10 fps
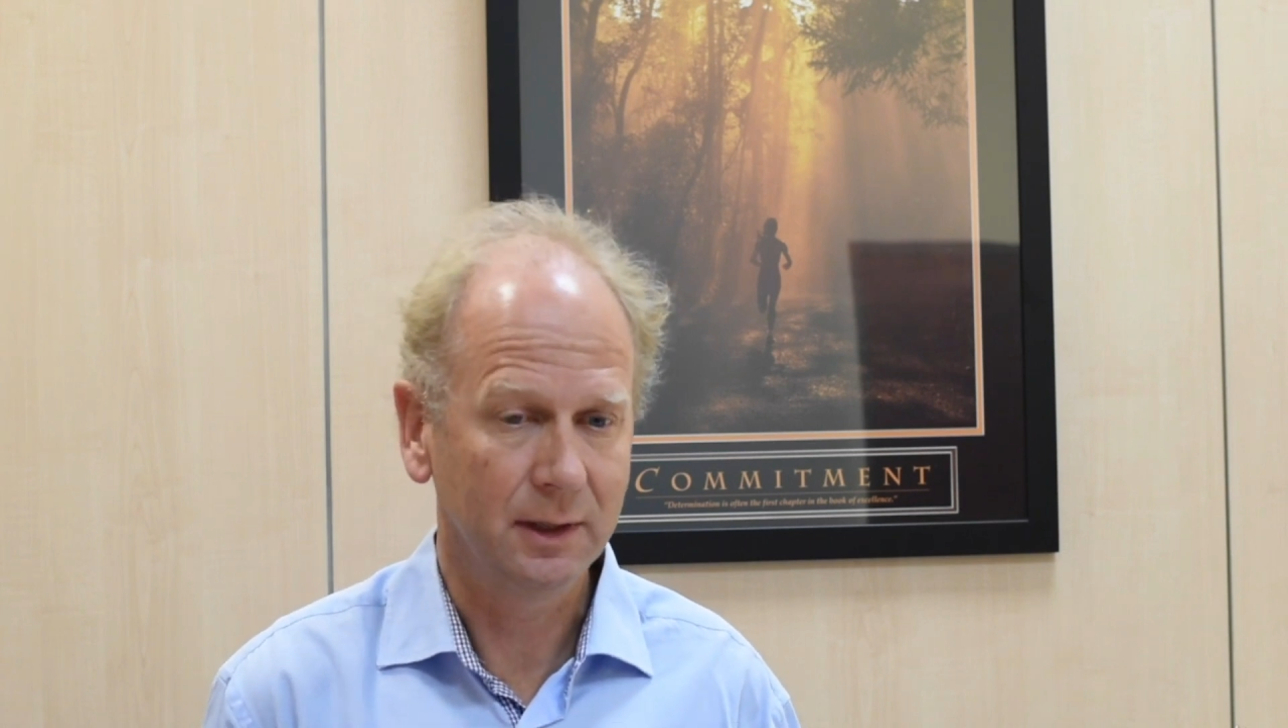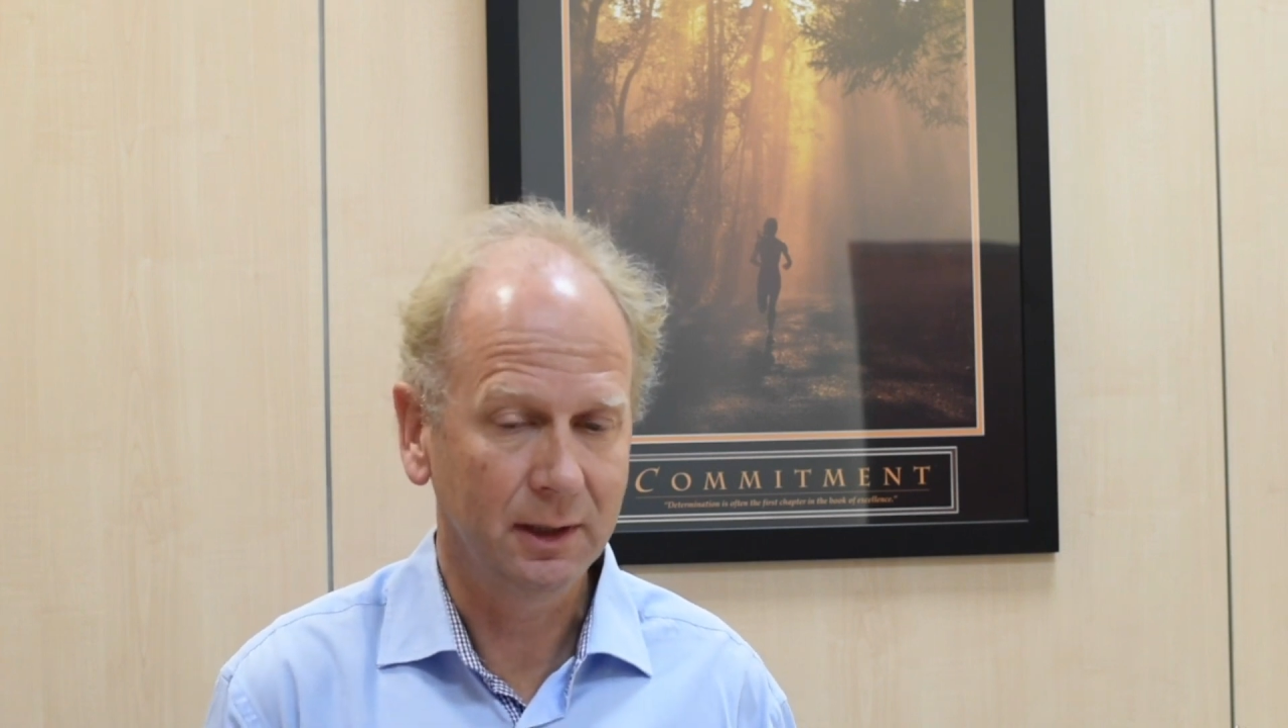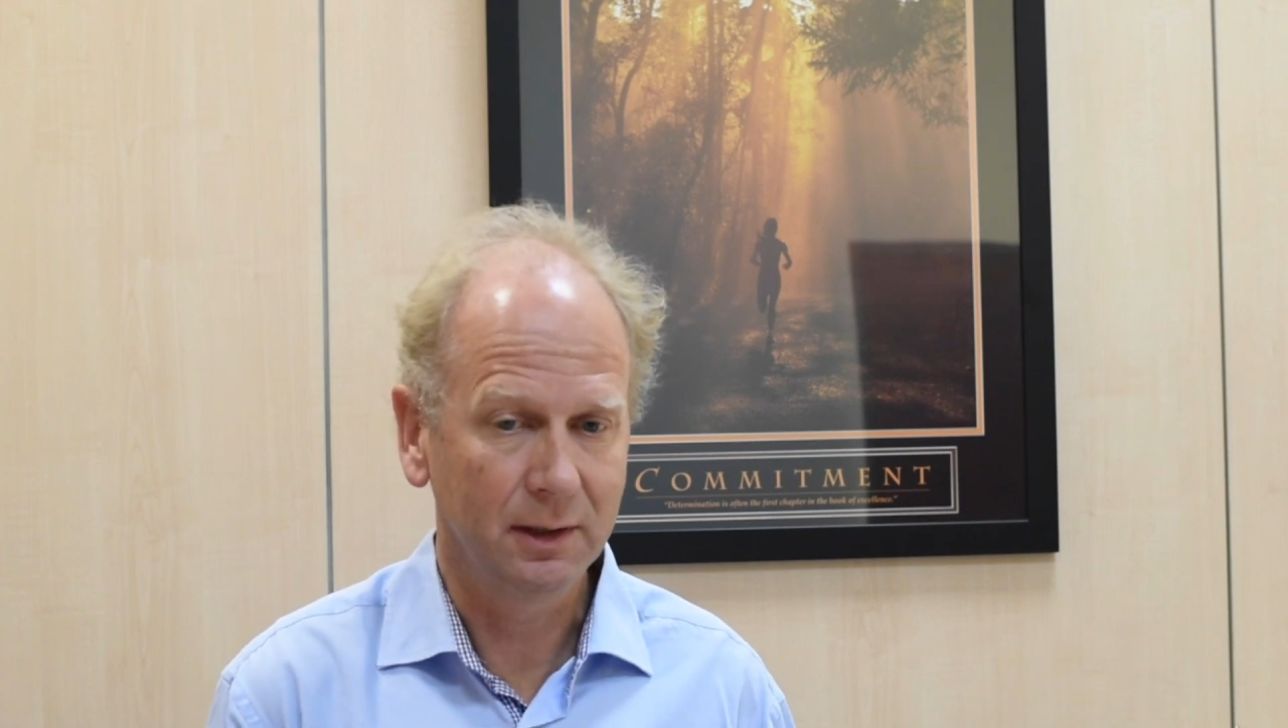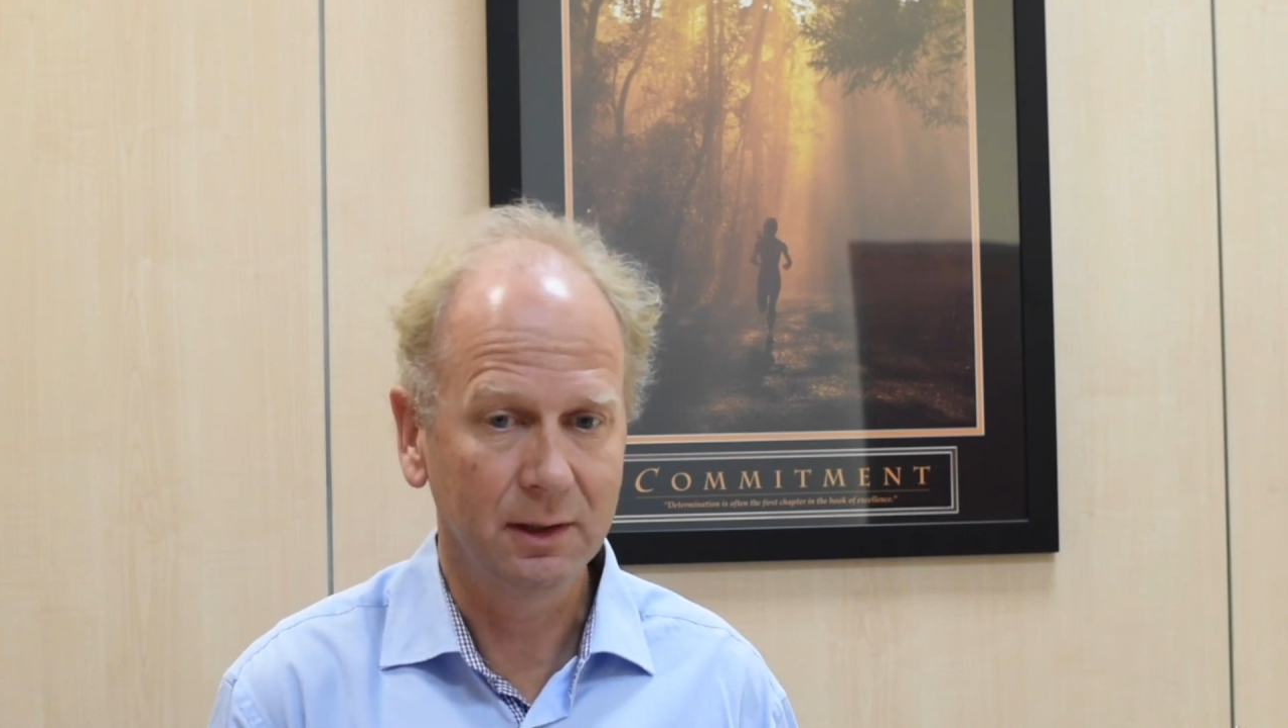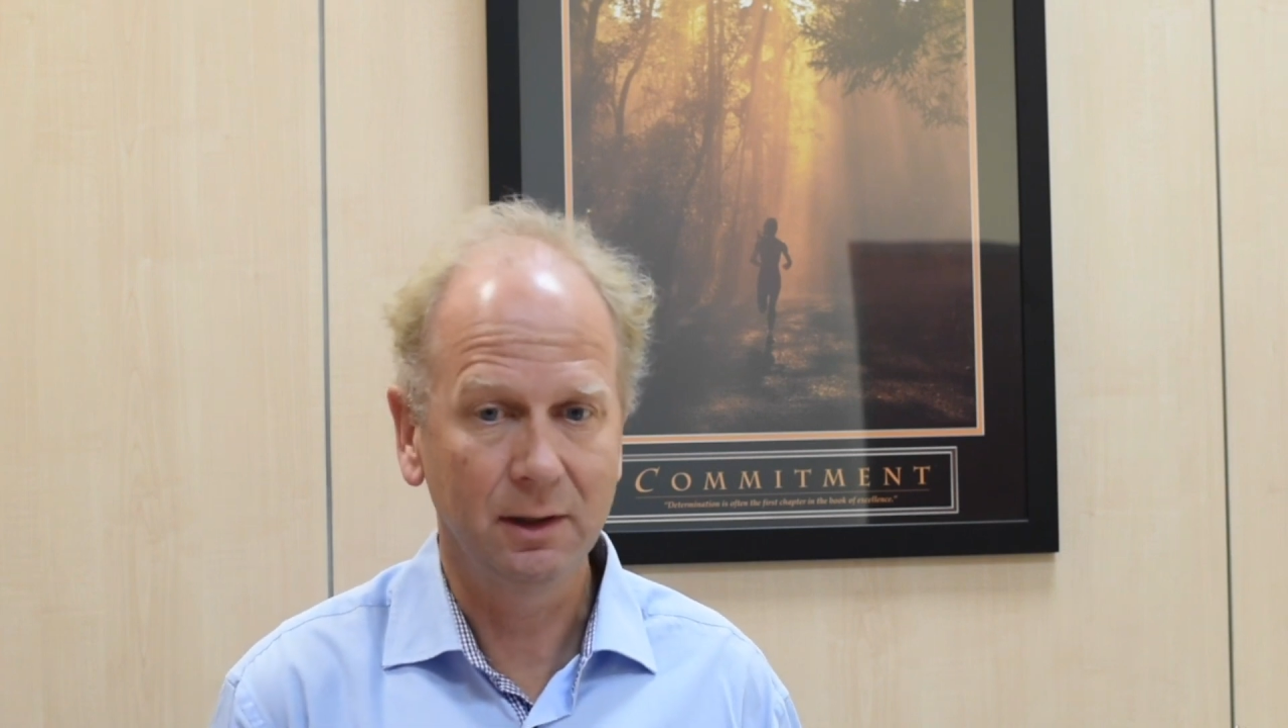
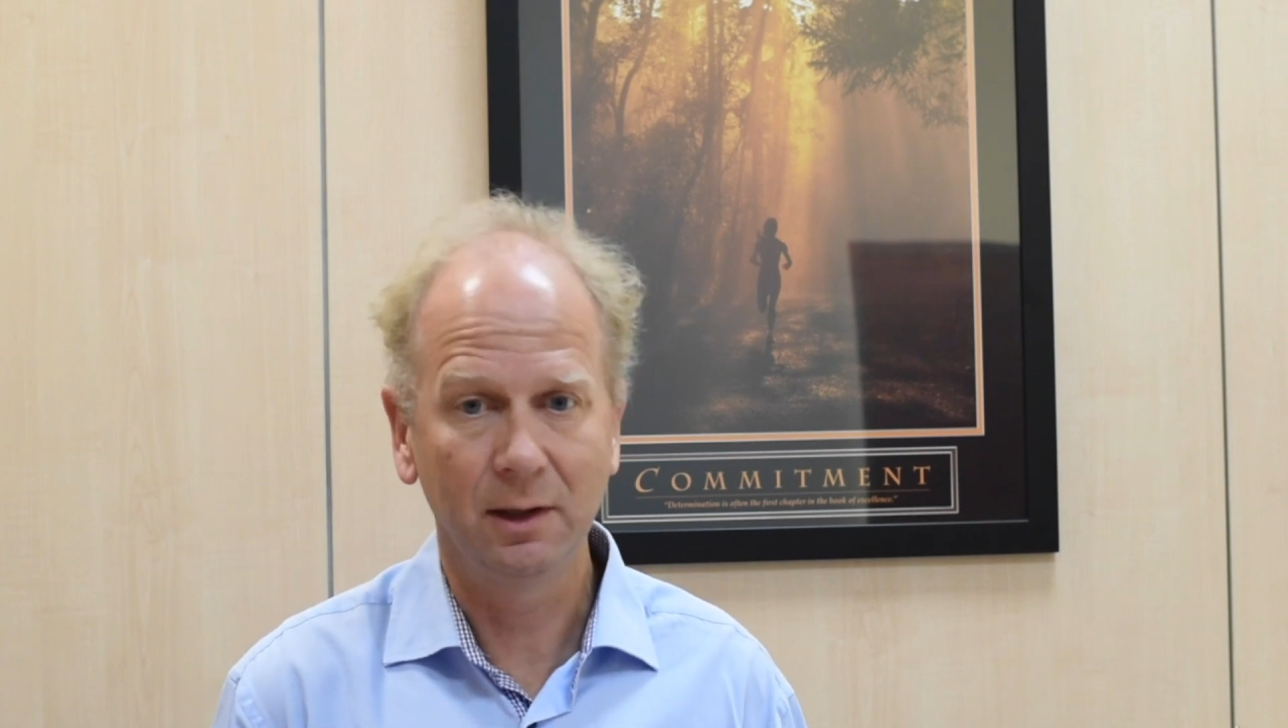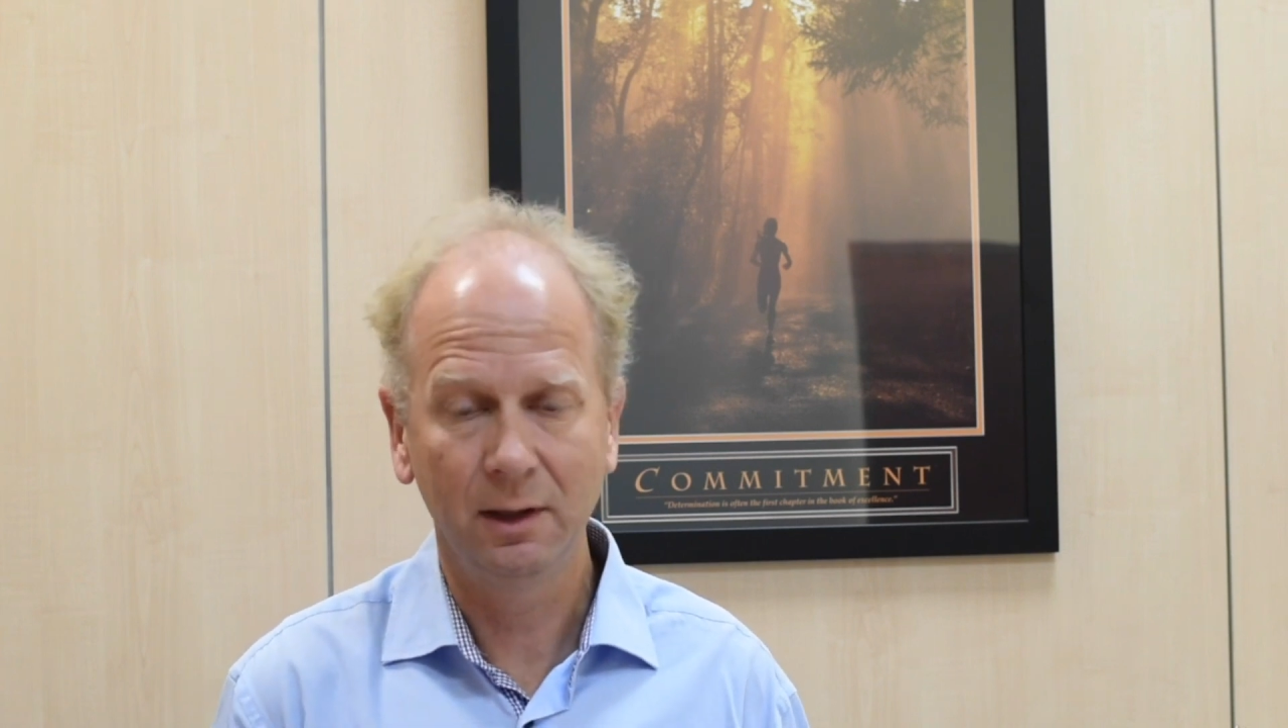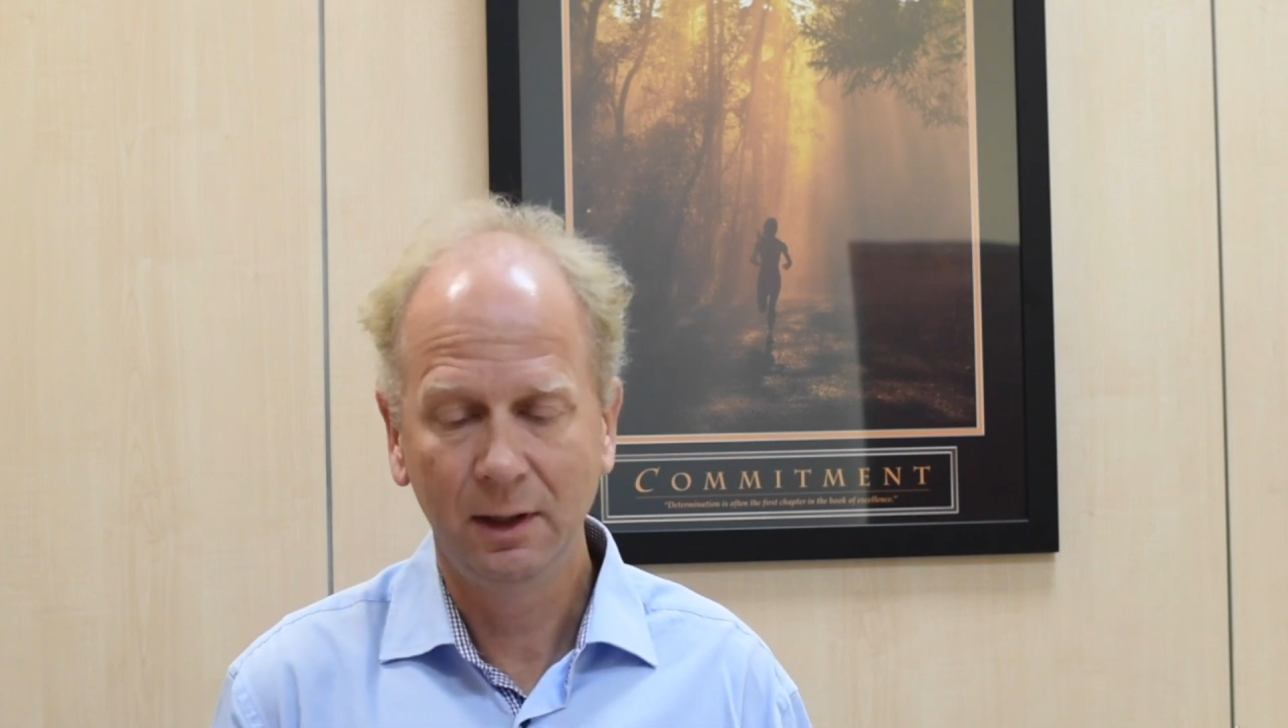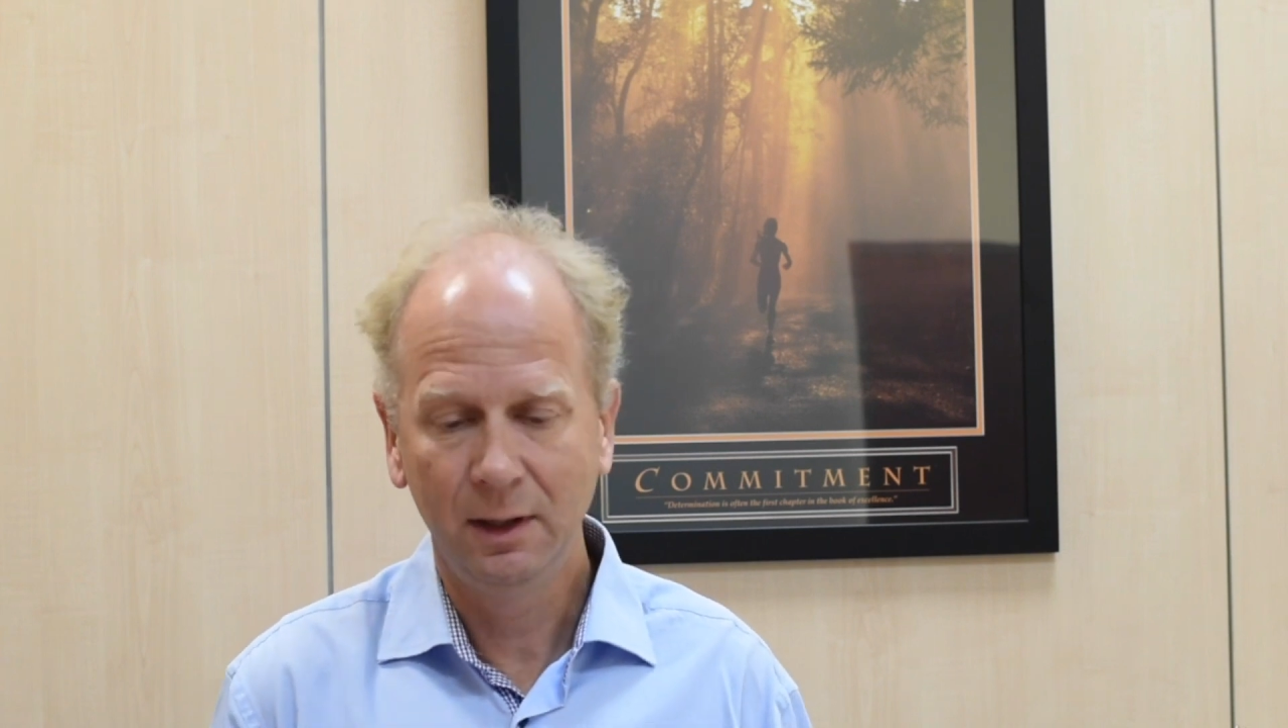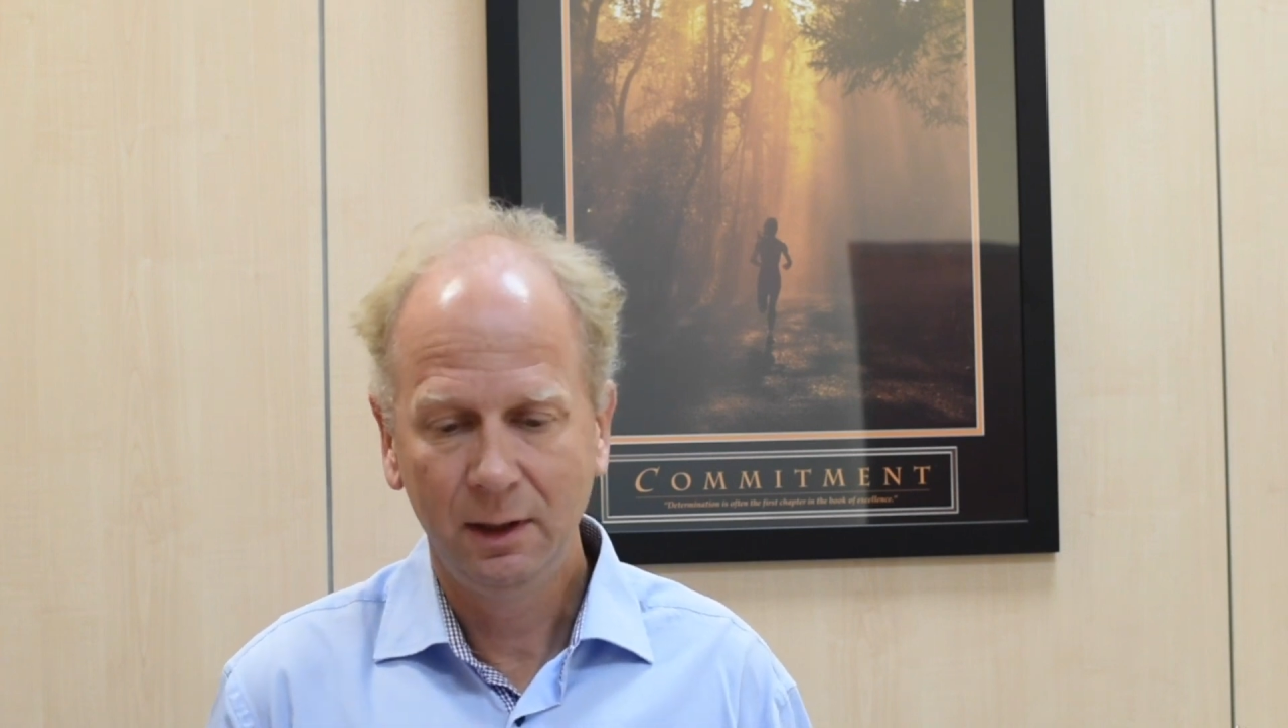
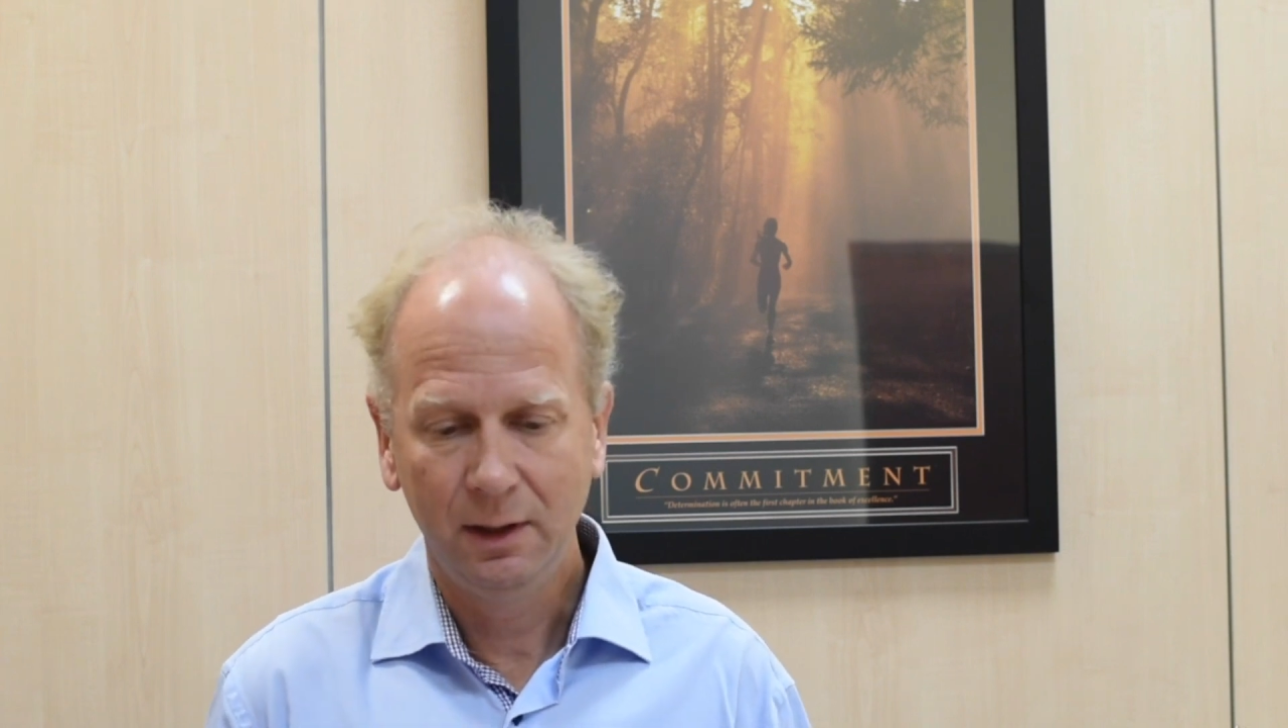technical